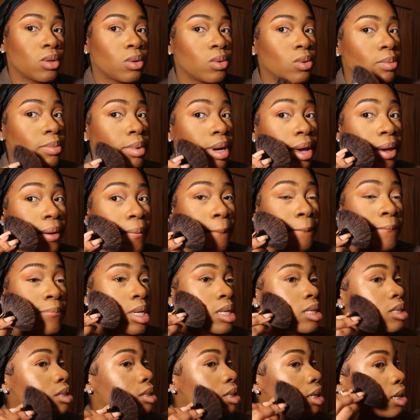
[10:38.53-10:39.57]
with my
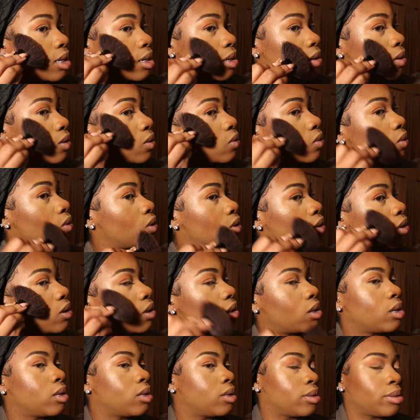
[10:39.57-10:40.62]
bust down
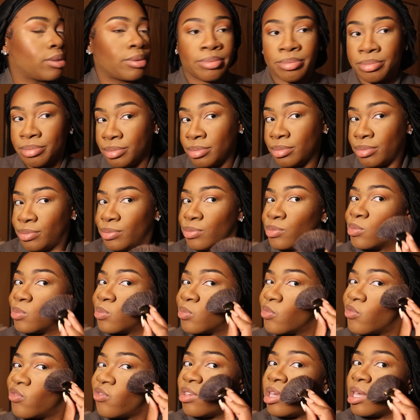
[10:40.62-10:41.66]

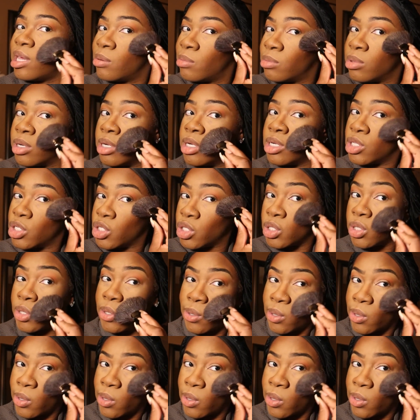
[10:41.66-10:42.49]
fan brush.